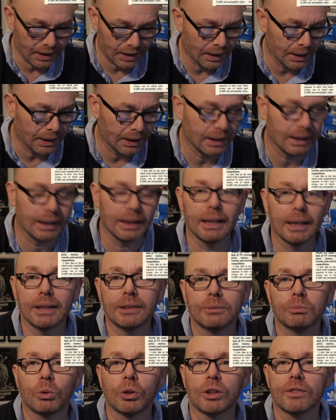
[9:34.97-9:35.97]

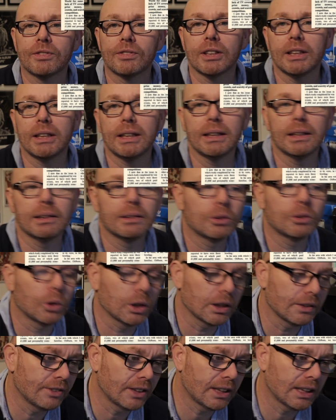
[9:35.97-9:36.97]
and one of the
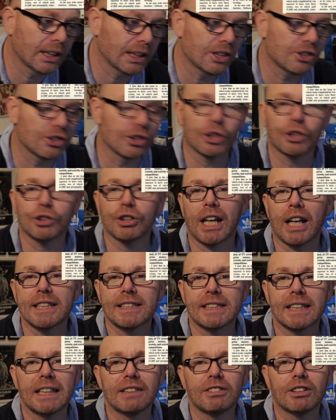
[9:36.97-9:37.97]
qualification
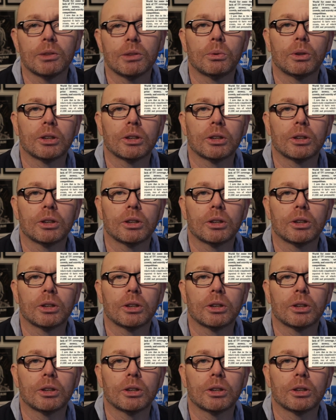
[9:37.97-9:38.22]
criteria